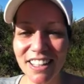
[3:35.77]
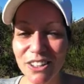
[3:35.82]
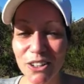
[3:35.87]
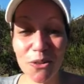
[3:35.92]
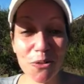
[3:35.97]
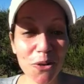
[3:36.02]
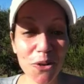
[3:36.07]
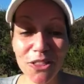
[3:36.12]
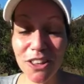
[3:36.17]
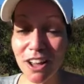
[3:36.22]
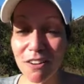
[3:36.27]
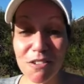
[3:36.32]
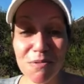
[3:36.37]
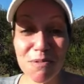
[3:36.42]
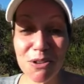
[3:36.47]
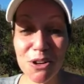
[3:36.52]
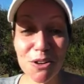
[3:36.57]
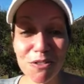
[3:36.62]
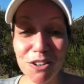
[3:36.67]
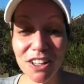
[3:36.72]
You're worthy of a
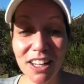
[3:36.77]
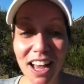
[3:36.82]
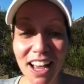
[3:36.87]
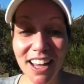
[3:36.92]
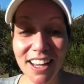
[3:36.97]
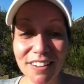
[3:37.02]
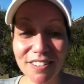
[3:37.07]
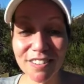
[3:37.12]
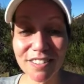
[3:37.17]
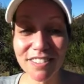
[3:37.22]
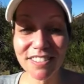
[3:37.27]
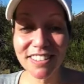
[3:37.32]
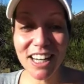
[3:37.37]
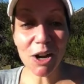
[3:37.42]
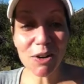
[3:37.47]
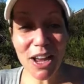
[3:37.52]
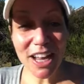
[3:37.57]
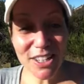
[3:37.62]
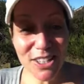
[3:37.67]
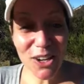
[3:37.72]
beautiful life.
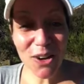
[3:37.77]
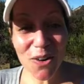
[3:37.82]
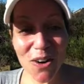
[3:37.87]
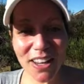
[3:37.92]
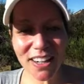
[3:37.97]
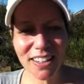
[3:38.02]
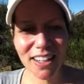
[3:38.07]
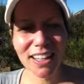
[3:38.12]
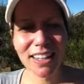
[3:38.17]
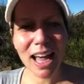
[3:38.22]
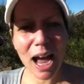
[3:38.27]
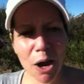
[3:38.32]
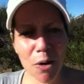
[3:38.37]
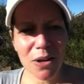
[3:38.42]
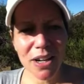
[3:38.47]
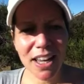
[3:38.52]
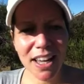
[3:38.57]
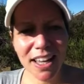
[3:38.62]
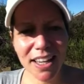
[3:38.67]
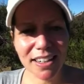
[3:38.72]
Now get to it. Allow
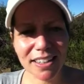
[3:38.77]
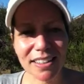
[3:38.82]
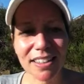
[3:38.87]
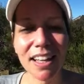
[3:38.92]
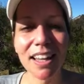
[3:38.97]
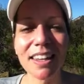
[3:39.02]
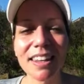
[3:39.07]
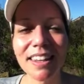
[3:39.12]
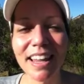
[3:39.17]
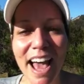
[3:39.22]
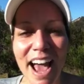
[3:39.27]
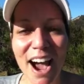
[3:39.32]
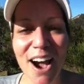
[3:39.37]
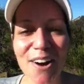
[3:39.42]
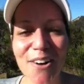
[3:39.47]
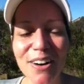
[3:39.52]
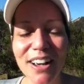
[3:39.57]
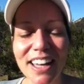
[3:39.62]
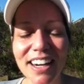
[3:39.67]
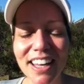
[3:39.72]
it in.
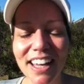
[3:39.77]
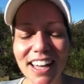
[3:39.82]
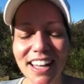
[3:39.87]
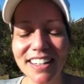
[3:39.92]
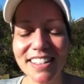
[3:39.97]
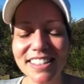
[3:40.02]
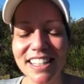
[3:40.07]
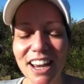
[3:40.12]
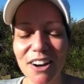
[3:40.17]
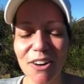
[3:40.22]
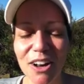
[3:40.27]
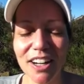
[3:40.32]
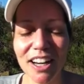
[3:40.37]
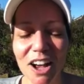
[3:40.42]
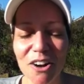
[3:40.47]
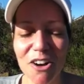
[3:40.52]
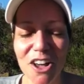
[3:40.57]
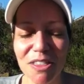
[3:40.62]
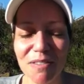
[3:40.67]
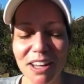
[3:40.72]
Allow it in. Say right
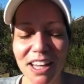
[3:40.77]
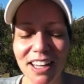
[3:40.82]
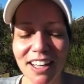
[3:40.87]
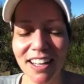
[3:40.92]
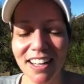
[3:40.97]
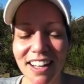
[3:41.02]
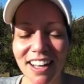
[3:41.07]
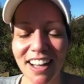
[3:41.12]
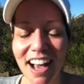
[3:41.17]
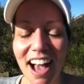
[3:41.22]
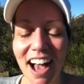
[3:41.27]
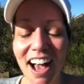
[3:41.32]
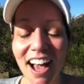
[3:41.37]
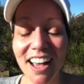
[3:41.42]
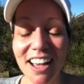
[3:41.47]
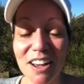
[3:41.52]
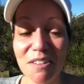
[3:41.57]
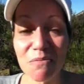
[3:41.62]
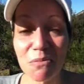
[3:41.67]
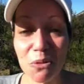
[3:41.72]
now with me,
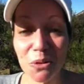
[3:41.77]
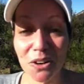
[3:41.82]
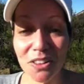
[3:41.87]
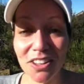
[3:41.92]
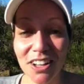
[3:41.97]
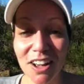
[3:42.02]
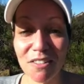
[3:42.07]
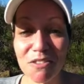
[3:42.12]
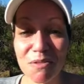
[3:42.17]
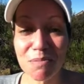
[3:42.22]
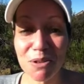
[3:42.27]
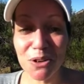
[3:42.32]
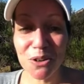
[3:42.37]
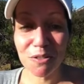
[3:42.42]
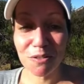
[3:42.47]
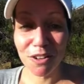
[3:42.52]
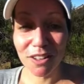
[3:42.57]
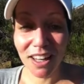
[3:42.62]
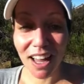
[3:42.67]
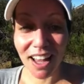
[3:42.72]
I am worthy of a
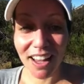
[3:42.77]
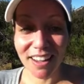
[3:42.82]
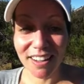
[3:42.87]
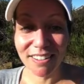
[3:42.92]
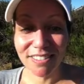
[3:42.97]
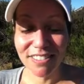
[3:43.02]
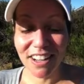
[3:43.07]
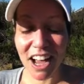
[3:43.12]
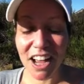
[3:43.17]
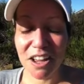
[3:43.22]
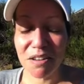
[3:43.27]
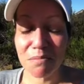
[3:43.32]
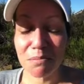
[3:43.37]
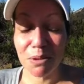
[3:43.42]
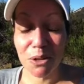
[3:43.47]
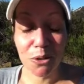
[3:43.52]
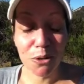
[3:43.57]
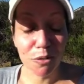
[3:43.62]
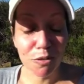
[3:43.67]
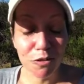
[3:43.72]
beautiful life. I am
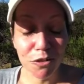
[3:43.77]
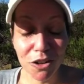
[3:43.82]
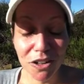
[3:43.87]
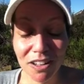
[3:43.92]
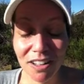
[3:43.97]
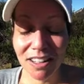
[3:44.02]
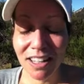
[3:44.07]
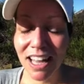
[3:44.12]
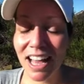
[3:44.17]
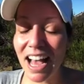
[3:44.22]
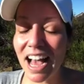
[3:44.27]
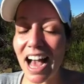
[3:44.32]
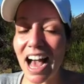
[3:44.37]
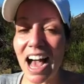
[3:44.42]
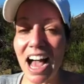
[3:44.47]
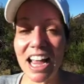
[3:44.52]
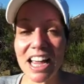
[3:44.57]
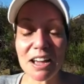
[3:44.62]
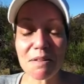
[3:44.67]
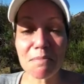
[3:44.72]
beautiful.
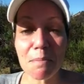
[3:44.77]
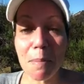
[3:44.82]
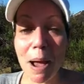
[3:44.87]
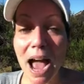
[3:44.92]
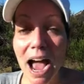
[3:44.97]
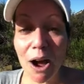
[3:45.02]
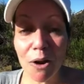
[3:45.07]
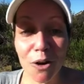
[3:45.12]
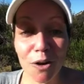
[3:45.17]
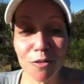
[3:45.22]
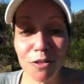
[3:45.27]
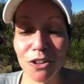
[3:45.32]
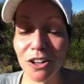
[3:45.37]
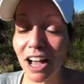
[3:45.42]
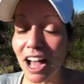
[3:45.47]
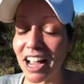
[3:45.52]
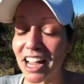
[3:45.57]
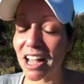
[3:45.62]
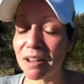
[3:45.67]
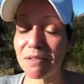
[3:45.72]
I am
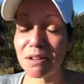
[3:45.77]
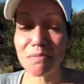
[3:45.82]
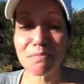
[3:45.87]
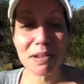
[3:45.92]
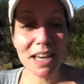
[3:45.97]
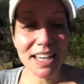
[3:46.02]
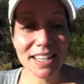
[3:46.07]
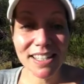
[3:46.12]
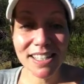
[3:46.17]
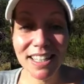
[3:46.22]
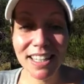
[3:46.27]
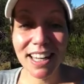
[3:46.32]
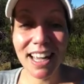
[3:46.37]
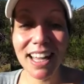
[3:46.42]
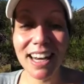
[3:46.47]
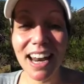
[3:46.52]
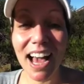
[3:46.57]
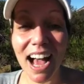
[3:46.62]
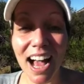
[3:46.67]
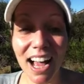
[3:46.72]
powerful. I am amazing.
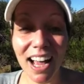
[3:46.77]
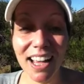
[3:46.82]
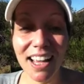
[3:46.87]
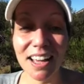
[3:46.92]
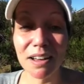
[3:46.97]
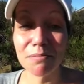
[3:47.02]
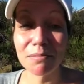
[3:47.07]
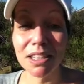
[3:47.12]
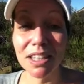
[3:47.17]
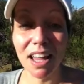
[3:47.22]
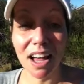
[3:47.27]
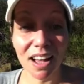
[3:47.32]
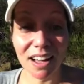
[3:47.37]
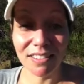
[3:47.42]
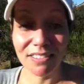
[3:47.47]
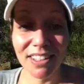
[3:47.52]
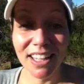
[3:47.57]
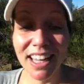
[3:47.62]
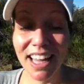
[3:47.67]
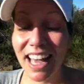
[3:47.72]
And I am
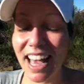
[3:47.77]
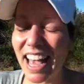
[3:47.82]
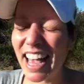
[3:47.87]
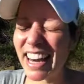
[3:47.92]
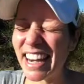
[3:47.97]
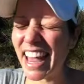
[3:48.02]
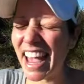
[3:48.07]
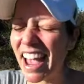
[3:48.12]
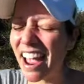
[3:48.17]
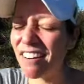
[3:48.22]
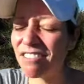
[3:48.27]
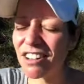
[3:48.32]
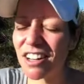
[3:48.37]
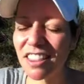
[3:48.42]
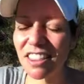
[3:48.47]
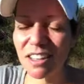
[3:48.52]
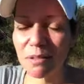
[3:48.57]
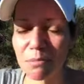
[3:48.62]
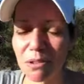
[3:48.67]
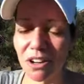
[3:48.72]
love. And
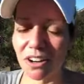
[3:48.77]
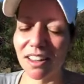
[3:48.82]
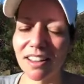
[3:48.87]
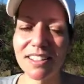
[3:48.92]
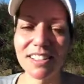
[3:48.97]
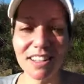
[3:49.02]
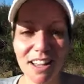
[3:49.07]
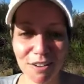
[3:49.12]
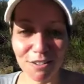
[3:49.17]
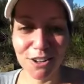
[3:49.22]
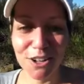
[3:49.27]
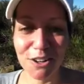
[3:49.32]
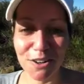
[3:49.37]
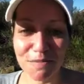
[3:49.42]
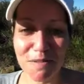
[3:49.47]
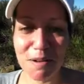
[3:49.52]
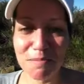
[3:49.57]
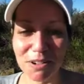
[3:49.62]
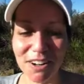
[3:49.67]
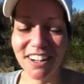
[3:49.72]
everything. Okay, that's a lot for you to
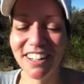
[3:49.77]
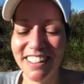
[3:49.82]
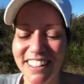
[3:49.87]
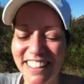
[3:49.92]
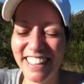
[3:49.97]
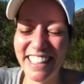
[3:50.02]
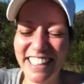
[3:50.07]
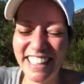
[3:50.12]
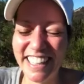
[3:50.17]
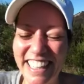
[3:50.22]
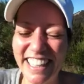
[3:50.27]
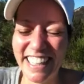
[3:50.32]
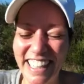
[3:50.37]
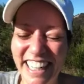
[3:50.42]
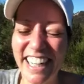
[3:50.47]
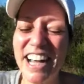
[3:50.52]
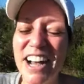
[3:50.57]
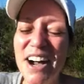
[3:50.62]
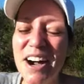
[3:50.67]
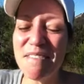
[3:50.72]
remember.
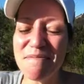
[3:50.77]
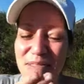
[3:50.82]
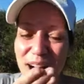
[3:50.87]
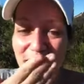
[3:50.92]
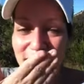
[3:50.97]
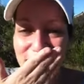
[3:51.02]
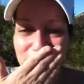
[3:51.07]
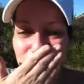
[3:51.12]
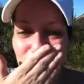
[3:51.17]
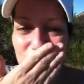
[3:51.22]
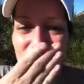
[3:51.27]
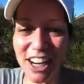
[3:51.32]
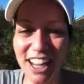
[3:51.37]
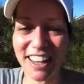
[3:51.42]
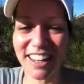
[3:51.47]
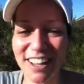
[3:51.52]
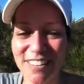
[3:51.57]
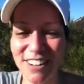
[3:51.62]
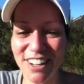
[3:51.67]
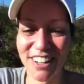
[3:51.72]
Bye.
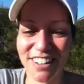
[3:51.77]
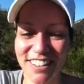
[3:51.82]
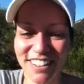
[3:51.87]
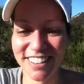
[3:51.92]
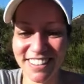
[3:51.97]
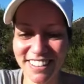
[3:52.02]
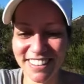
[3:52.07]
I love you.